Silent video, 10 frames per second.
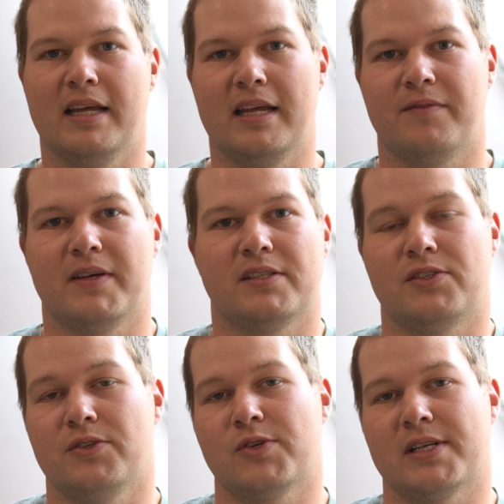If it's
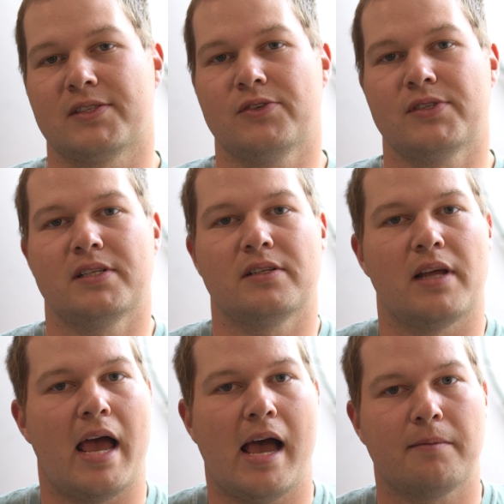too translucent,
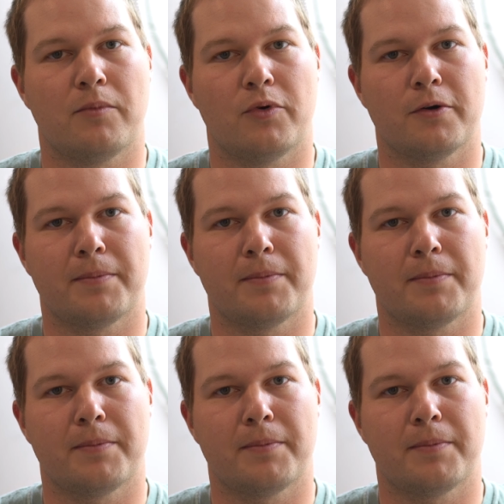add more